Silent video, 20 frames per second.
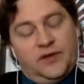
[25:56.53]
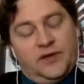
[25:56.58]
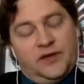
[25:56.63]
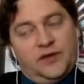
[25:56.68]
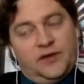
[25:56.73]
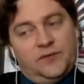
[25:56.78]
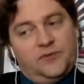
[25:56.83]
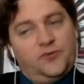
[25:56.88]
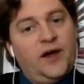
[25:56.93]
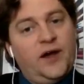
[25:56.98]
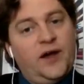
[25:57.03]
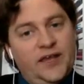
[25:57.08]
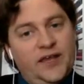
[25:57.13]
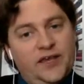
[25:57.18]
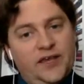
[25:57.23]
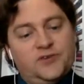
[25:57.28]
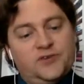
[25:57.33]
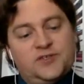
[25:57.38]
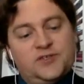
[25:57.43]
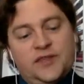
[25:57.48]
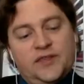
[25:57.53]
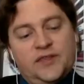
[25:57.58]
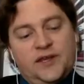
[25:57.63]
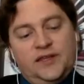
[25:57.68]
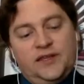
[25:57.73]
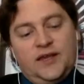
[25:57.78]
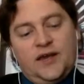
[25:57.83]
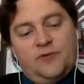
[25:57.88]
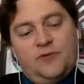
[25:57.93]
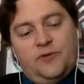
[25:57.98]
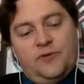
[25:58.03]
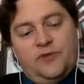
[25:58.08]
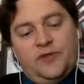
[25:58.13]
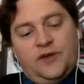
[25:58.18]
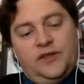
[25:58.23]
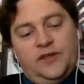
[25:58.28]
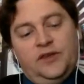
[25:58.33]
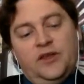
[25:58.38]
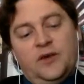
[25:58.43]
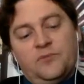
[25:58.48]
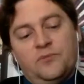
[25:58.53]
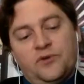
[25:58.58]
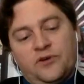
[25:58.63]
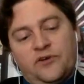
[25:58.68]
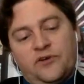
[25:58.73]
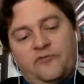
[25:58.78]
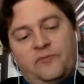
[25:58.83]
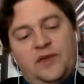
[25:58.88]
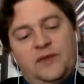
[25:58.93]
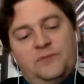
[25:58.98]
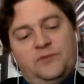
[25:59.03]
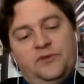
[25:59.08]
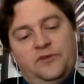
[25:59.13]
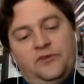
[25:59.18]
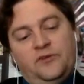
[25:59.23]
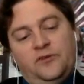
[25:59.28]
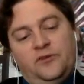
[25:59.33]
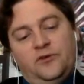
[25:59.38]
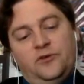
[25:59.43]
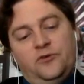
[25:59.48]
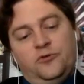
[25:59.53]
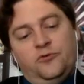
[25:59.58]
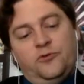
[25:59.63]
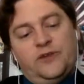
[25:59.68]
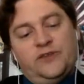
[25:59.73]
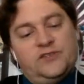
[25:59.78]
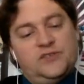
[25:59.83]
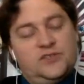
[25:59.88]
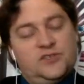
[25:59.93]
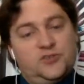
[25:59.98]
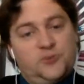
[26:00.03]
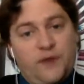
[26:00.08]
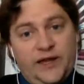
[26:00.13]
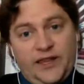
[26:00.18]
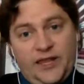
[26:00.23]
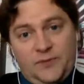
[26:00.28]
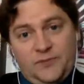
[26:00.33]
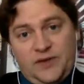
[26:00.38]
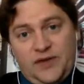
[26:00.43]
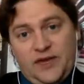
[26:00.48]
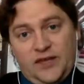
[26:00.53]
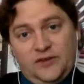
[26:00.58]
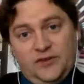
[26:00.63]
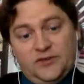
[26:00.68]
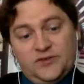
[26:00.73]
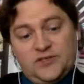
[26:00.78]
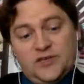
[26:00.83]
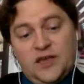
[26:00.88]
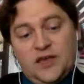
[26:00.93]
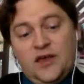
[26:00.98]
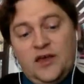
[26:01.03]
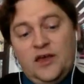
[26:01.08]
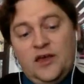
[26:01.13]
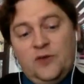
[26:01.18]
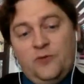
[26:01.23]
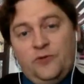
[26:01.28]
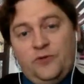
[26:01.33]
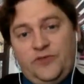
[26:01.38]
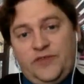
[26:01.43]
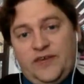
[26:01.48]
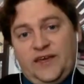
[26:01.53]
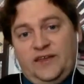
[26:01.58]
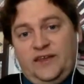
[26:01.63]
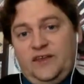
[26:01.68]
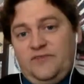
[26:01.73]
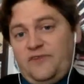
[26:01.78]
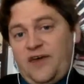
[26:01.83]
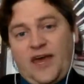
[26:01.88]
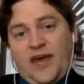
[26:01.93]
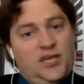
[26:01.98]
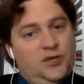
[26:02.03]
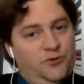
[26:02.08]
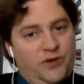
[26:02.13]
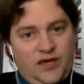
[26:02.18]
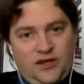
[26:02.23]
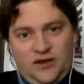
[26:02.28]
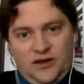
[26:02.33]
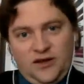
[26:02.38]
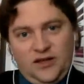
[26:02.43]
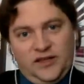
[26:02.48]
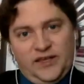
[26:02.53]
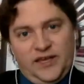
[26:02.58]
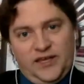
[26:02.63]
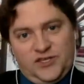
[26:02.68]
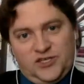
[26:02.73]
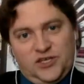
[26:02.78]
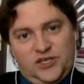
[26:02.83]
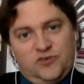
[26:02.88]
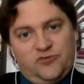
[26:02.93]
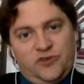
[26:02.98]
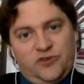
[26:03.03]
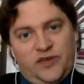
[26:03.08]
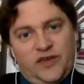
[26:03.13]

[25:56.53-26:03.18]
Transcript: Twilight. You saw that a lot with a number of people who went to the Twilight panels would then evacuate Hall H and create